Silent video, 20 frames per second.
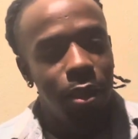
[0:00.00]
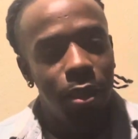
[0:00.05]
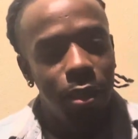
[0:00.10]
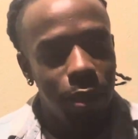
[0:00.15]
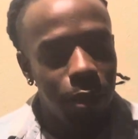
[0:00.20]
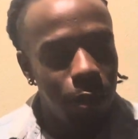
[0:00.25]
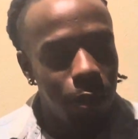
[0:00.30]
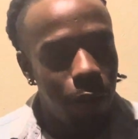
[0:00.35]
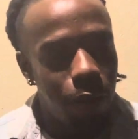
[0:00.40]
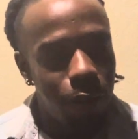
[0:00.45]

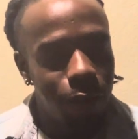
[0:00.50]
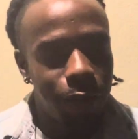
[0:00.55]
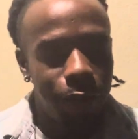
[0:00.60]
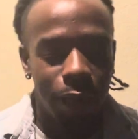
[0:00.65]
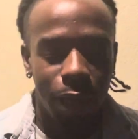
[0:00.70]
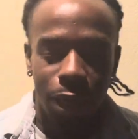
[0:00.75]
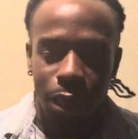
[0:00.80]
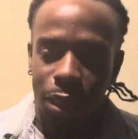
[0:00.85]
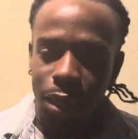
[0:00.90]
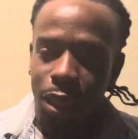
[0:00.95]
You know what I'm
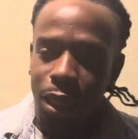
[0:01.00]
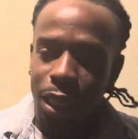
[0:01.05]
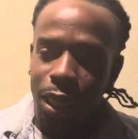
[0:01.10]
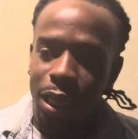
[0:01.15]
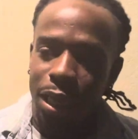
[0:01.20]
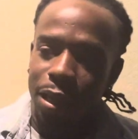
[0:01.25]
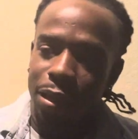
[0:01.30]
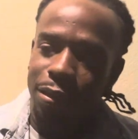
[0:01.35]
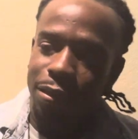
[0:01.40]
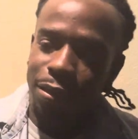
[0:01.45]
saying?
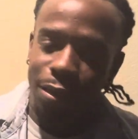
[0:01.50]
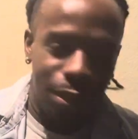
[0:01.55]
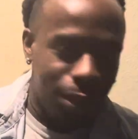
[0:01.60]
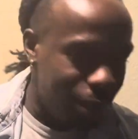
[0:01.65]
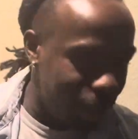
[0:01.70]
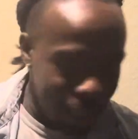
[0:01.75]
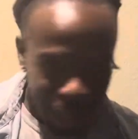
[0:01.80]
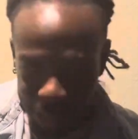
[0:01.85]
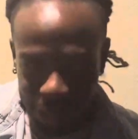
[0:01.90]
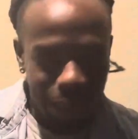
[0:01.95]
It's
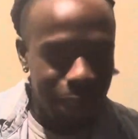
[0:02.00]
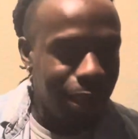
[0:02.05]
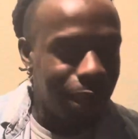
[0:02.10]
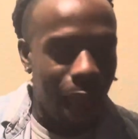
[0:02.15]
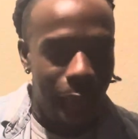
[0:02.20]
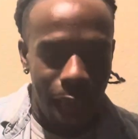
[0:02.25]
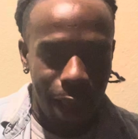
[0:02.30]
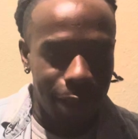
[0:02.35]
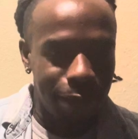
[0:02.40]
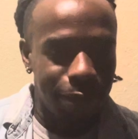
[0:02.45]
DC
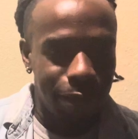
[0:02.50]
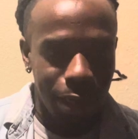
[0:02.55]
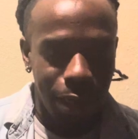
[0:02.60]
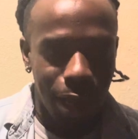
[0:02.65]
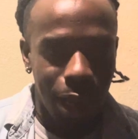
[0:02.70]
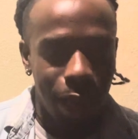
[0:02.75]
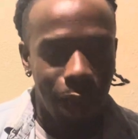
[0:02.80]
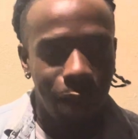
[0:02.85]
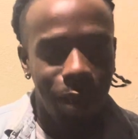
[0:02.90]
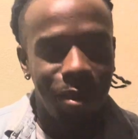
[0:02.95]
Dynasty
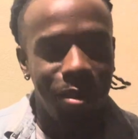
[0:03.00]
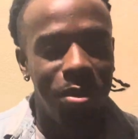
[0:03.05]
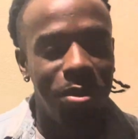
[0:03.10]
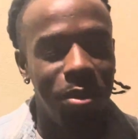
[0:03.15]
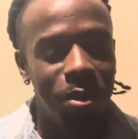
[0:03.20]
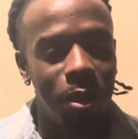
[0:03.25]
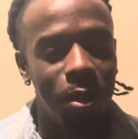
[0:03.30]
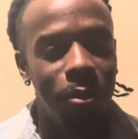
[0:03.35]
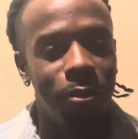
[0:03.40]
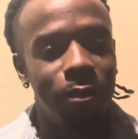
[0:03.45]
now. You
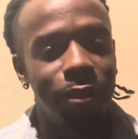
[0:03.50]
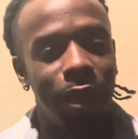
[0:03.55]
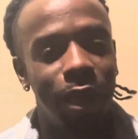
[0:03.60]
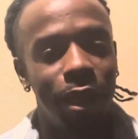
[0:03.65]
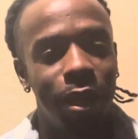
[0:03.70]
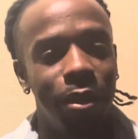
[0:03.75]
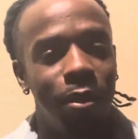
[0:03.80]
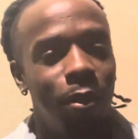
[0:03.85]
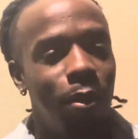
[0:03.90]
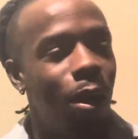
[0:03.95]
know what I'm
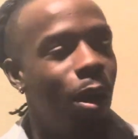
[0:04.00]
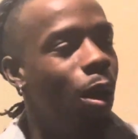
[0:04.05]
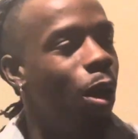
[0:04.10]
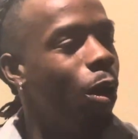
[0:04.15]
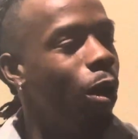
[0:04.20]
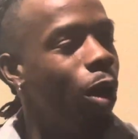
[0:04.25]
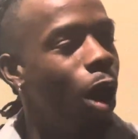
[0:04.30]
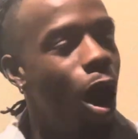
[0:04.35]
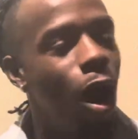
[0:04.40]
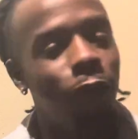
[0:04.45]
saying?
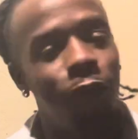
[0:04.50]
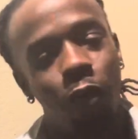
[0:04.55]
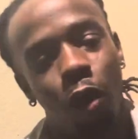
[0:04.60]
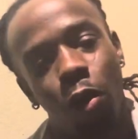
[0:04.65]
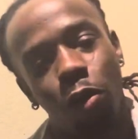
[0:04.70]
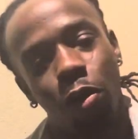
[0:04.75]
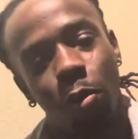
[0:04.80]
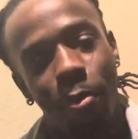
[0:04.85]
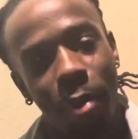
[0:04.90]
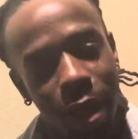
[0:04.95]
Often
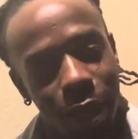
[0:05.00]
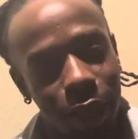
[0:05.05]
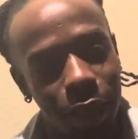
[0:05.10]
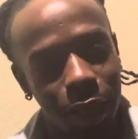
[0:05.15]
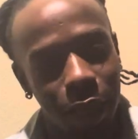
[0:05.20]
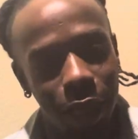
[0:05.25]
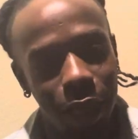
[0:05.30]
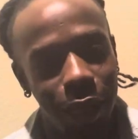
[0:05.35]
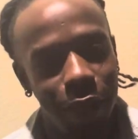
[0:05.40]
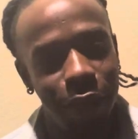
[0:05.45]
on the better
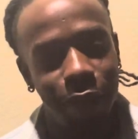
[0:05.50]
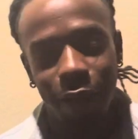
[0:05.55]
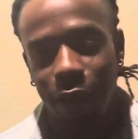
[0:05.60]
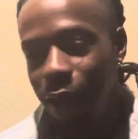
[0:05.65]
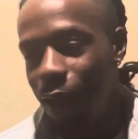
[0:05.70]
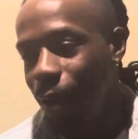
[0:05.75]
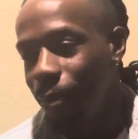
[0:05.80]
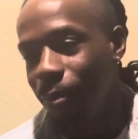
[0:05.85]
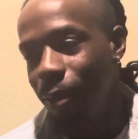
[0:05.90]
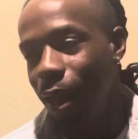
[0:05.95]
things
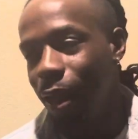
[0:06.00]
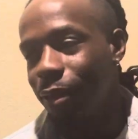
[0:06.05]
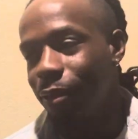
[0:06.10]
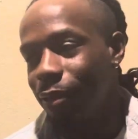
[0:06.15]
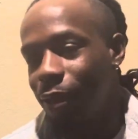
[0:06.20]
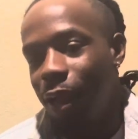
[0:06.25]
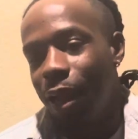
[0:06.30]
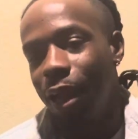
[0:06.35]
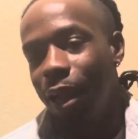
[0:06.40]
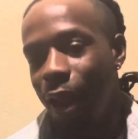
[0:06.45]
now. I'm not
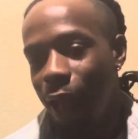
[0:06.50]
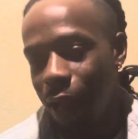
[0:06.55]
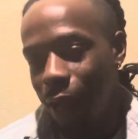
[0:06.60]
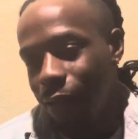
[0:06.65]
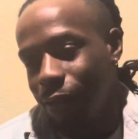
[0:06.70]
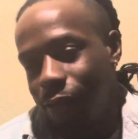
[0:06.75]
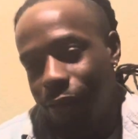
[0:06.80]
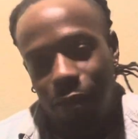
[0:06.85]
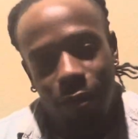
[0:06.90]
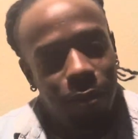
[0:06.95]
saying like I
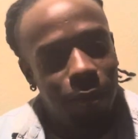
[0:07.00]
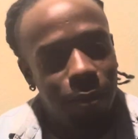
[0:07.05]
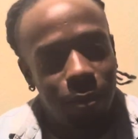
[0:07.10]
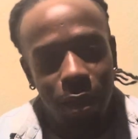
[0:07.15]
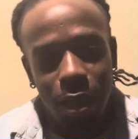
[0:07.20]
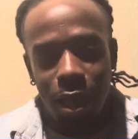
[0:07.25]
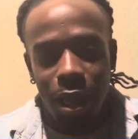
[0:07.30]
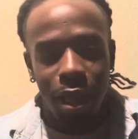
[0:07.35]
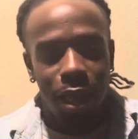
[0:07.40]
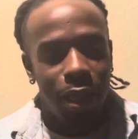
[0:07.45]
still don't,
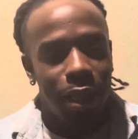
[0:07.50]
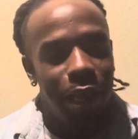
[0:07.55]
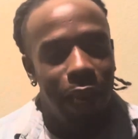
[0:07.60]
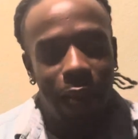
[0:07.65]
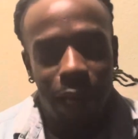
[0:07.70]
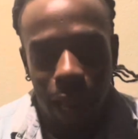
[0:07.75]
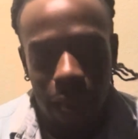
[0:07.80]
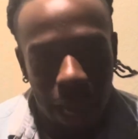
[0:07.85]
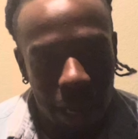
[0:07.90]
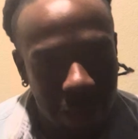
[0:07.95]
it ain't
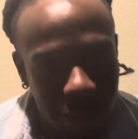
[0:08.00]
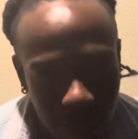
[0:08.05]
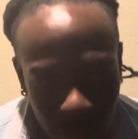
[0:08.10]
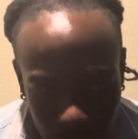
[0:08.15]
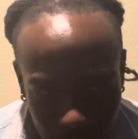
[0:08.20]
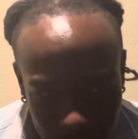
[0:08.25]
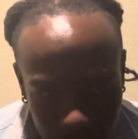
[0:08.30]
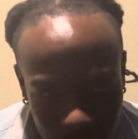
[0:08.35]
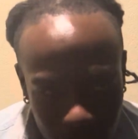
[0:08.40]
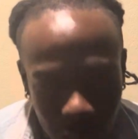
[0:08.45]
like I still don't
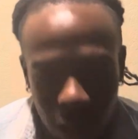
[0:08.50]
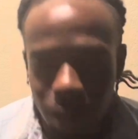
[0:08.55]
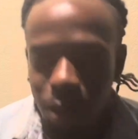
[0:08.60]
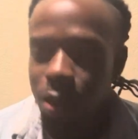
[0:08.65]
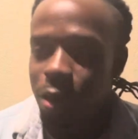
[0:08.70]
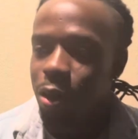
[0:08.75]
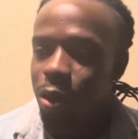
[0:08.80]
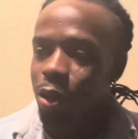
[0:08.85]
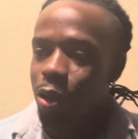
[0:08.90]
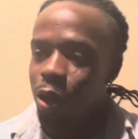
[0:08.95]
like to
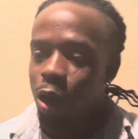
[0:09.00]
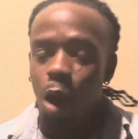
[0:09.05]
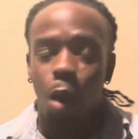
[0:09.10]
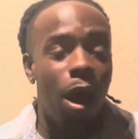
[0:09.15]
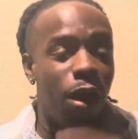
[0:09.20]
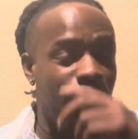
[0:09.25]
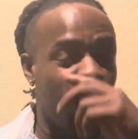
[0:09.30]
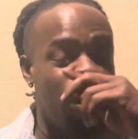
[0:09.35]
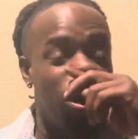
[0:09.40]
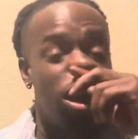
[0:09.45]
go
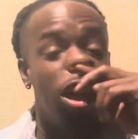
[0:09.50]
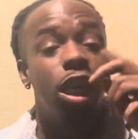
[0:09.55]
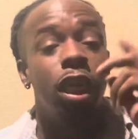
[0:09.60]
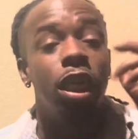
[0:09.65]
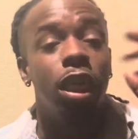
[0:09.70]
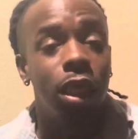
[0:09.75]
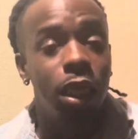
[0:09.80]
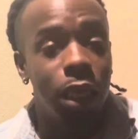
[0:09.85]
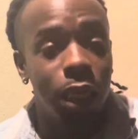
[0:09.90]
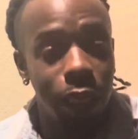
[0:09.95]
out for a
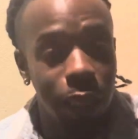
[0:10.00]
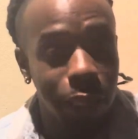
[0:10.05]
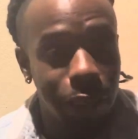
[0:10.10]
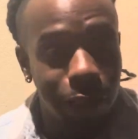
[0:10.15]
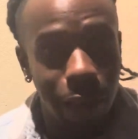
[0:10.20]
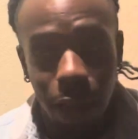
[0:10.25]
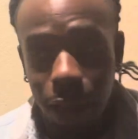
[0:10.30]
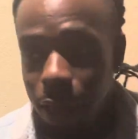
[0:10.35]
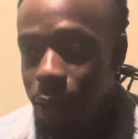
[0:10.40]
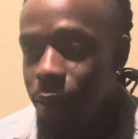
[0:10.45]
good
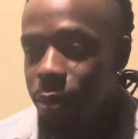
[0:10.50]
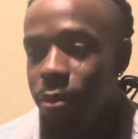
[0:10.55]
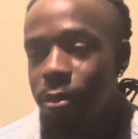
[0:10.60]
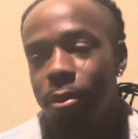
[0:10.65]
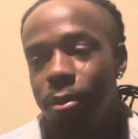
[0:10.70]
time.